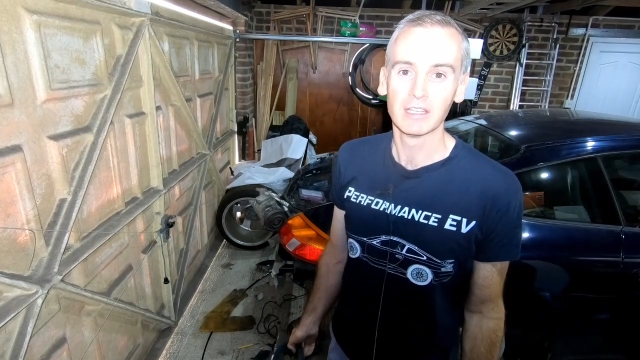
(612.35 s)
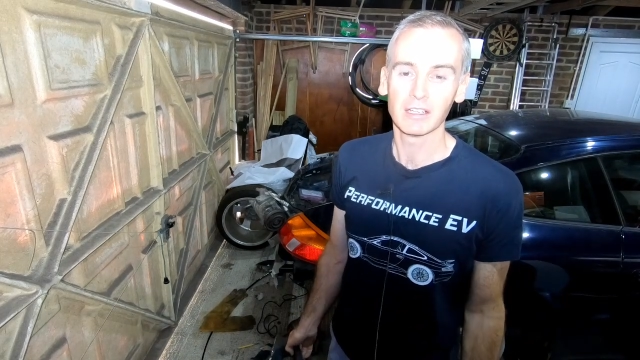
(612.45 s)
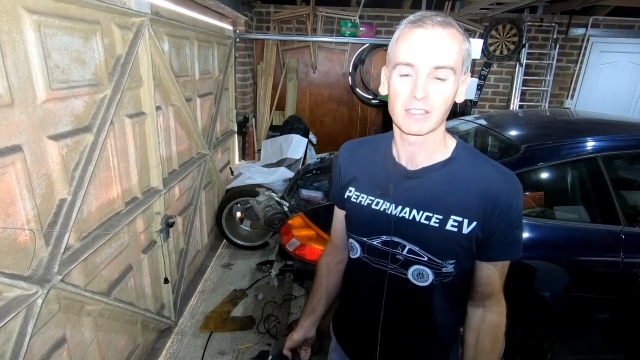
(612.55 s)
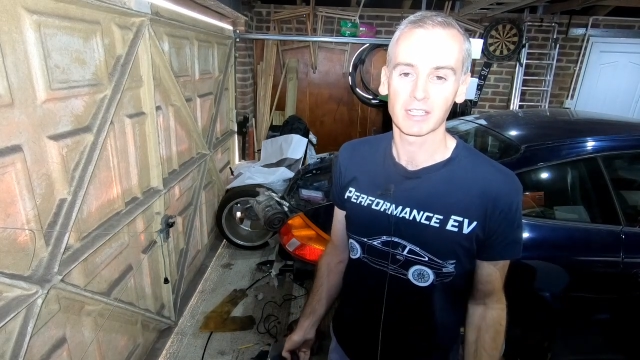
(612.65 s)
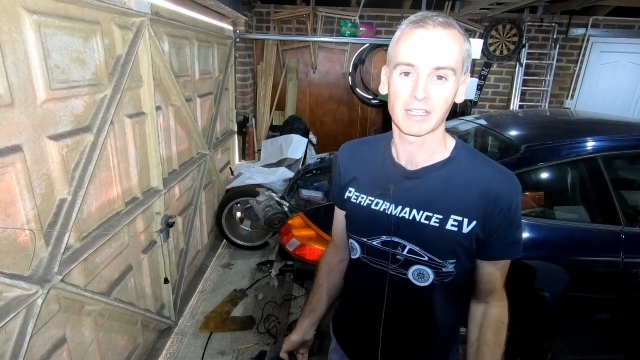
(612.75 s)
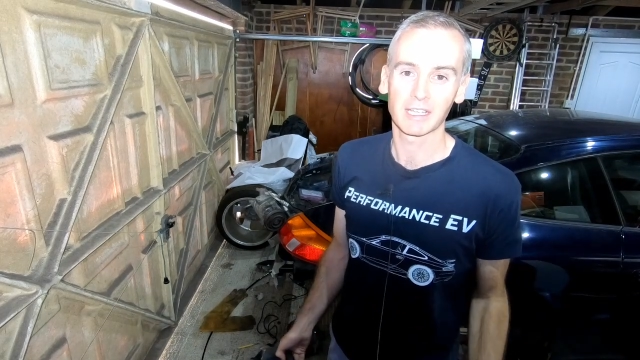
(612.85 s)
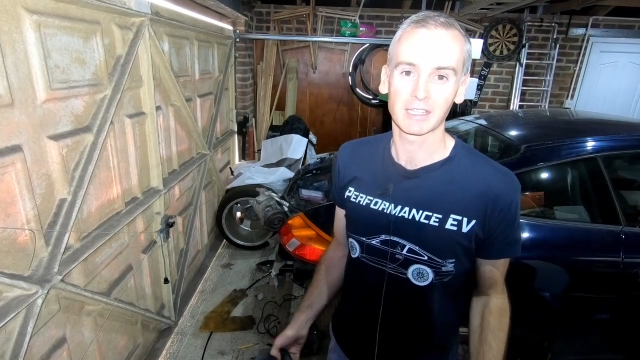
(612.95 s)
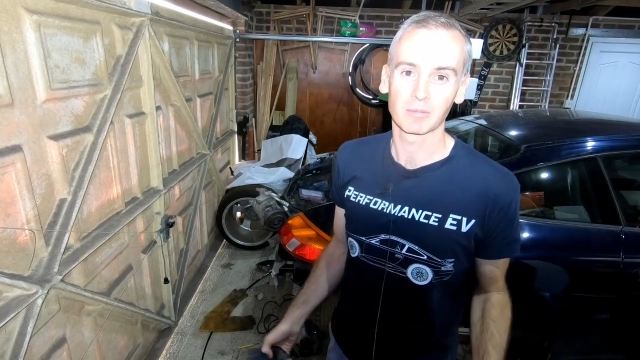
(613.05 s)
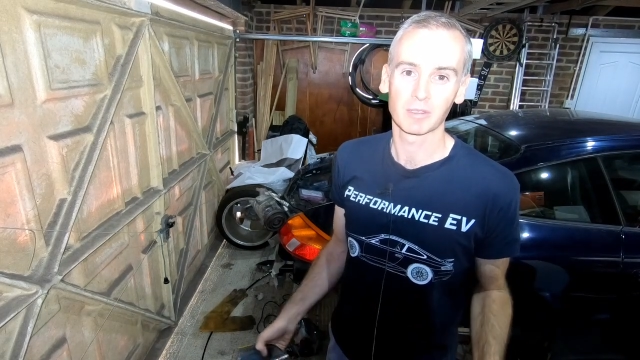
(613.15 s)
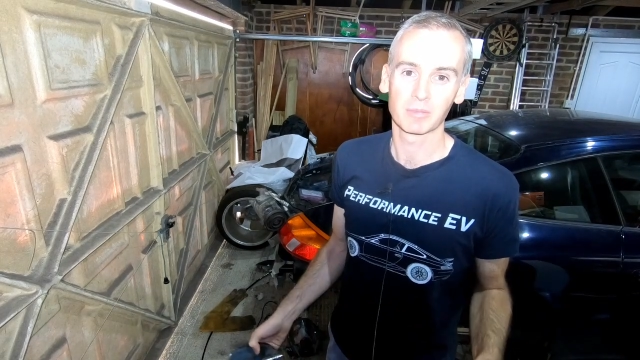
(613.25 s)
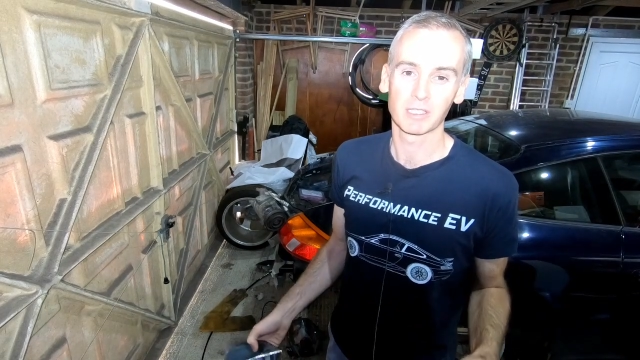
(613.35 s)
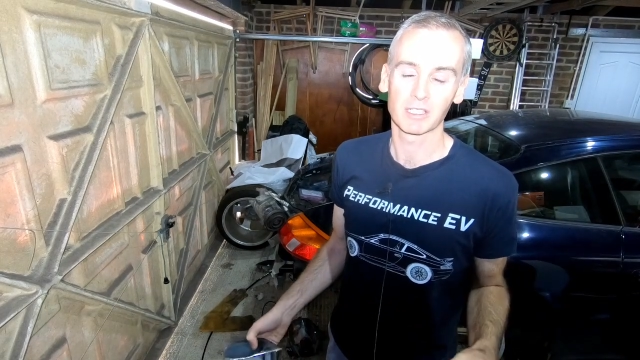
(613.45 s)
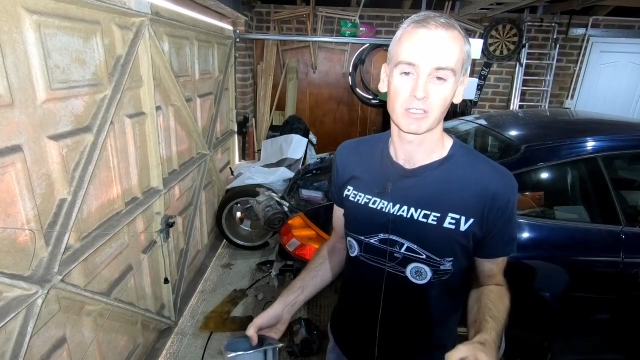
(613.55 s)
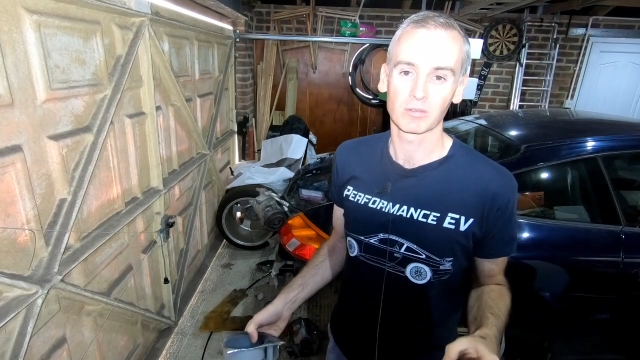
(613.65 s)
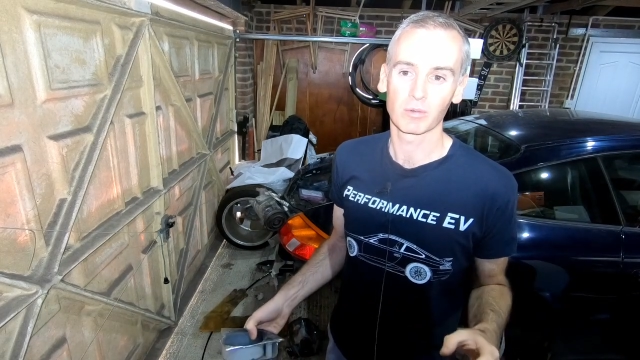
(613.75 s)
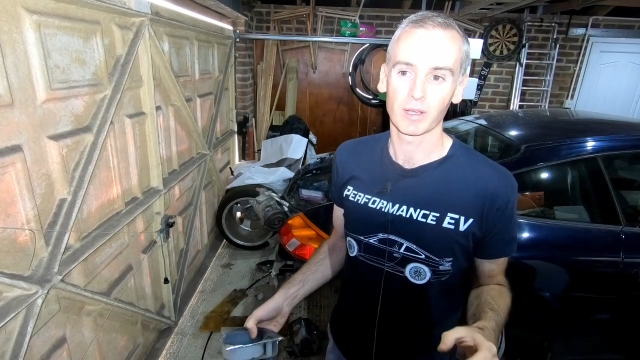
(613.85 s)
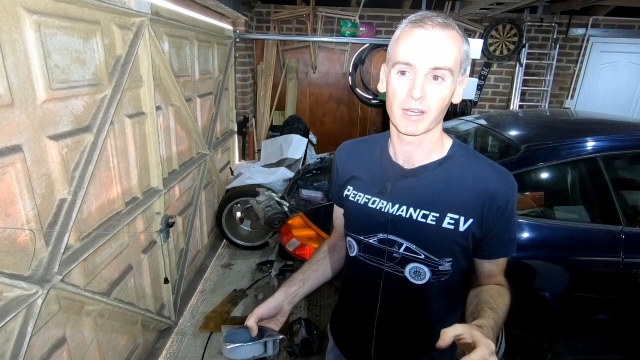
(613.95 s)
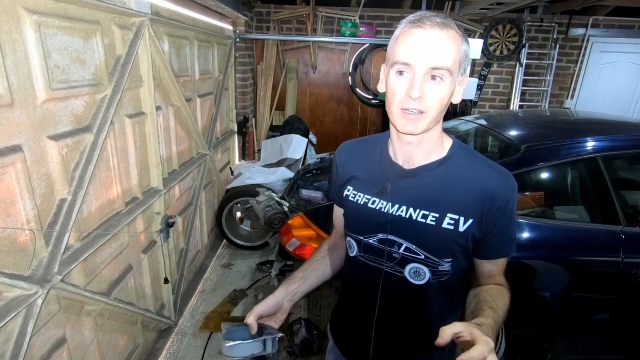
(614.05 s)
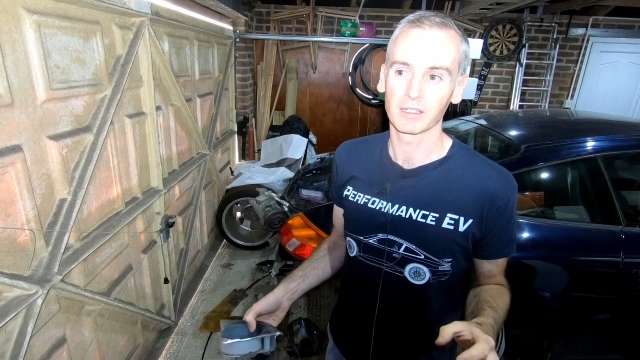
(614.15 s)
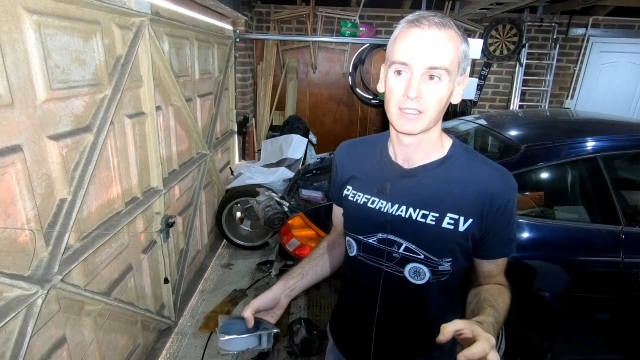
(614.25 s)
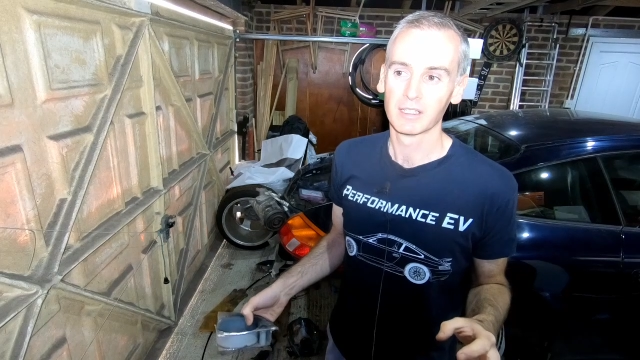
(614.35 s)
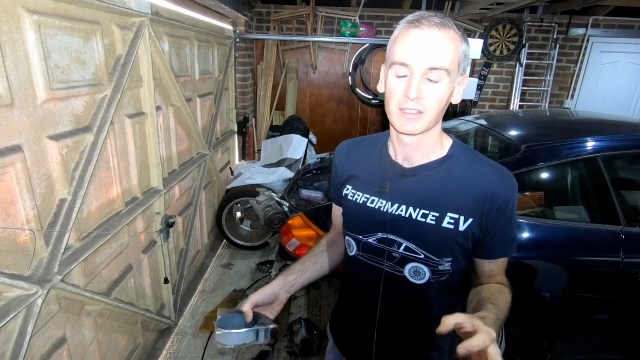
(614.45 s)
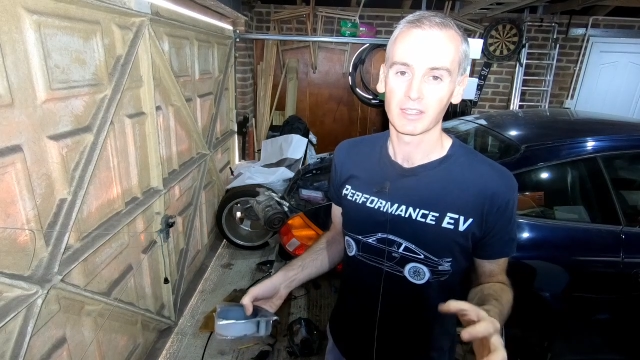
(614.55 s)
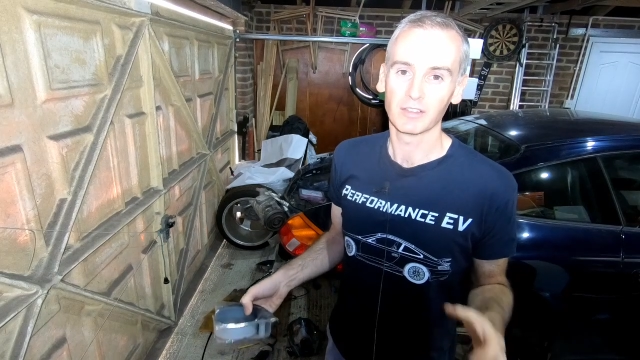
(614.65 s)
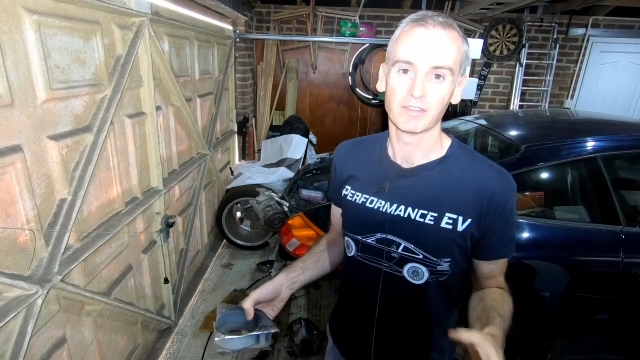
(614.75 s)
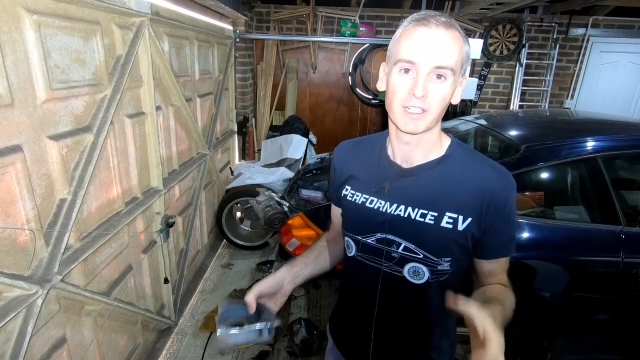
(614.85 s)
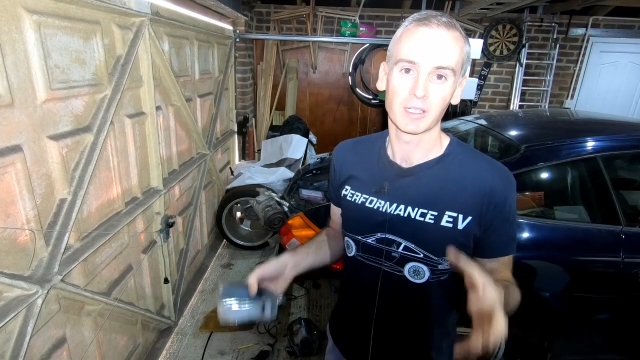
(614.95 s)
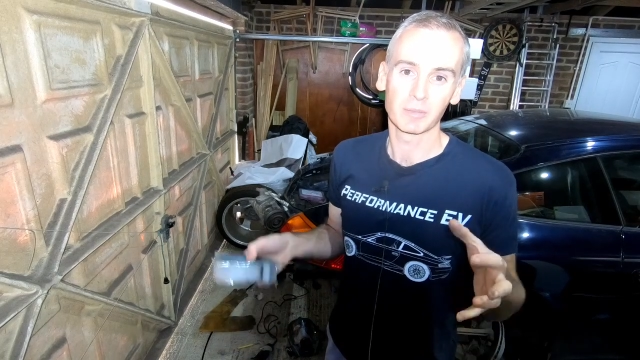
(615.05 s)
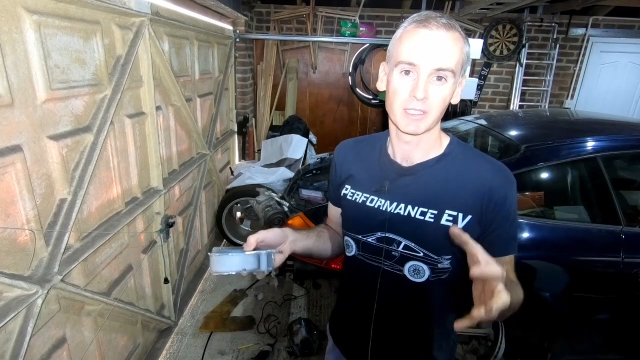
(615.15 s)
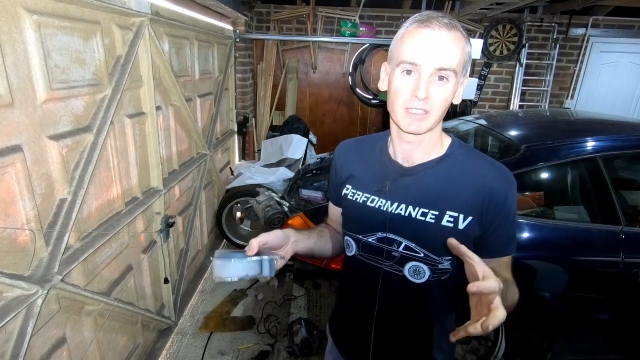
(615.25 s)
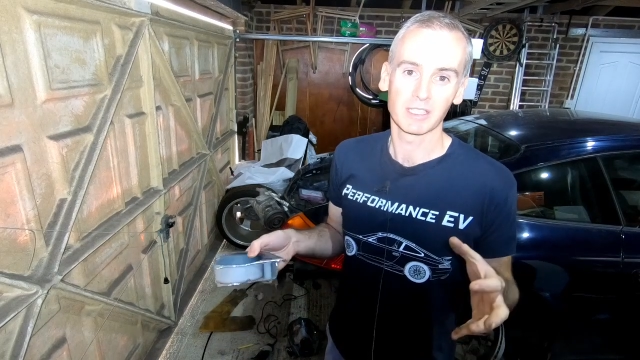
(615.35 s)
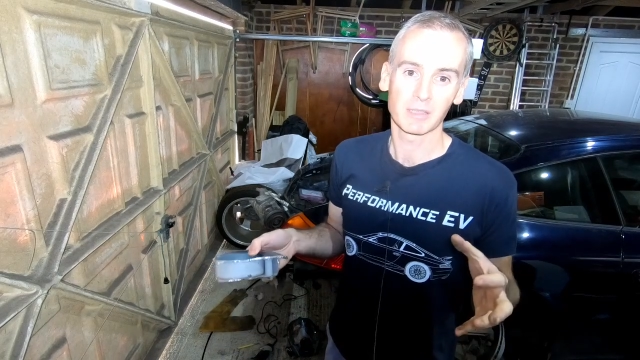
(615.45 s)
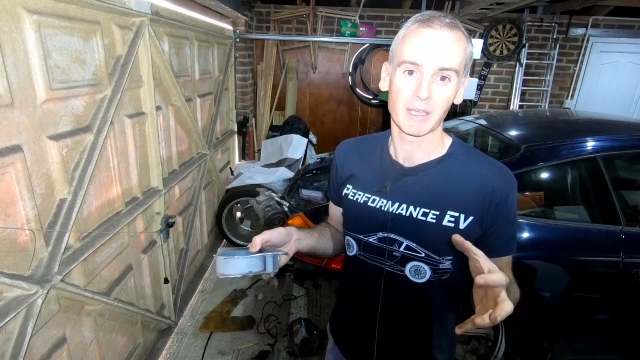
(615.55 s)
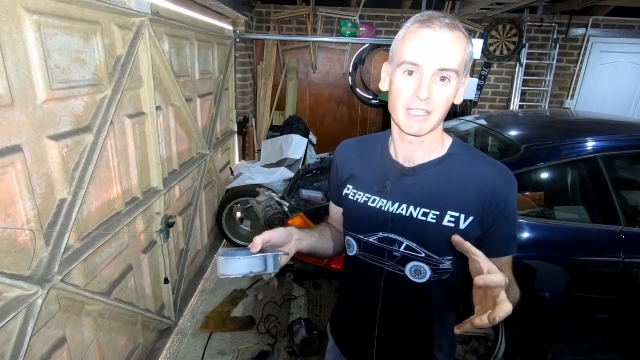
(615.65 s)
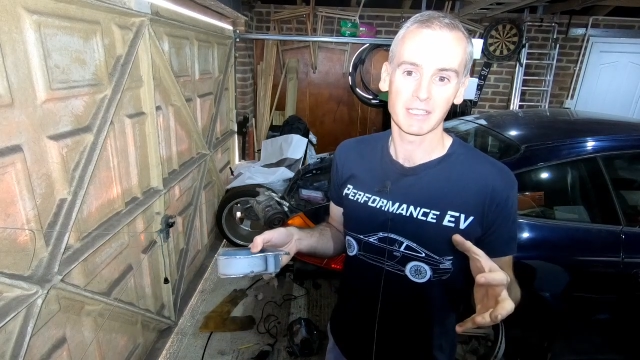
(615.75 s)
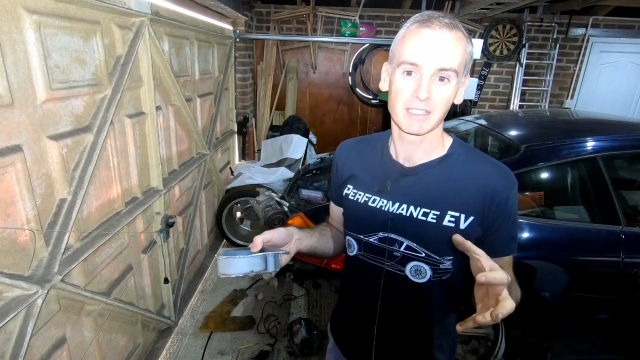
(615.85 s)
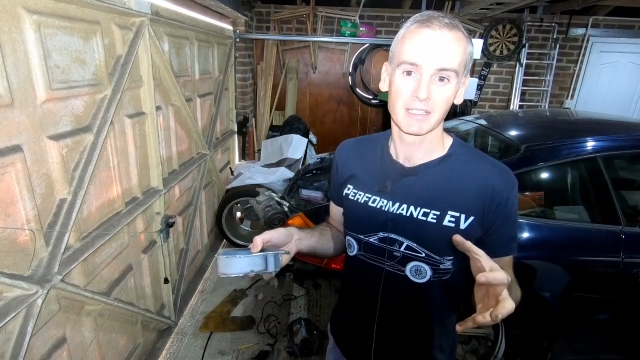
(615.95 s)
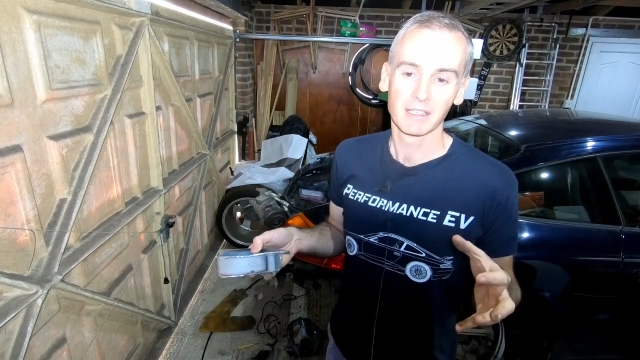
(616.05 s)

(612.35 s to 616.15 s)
until I get them in a position where they'll fit up into the space.